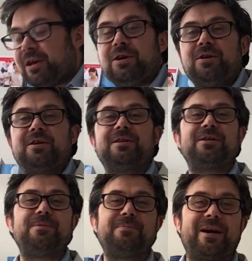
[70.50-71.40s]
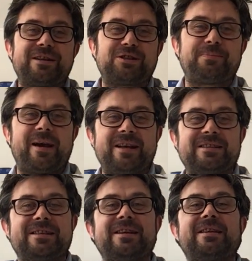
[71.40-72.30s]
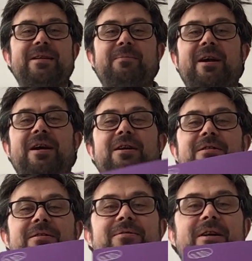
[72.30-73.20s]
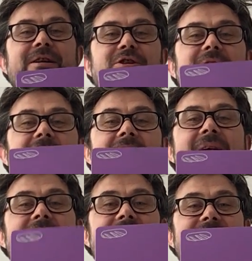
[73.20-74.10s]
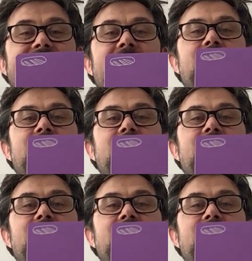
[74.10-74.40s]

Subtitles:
you can do much better than my own version here,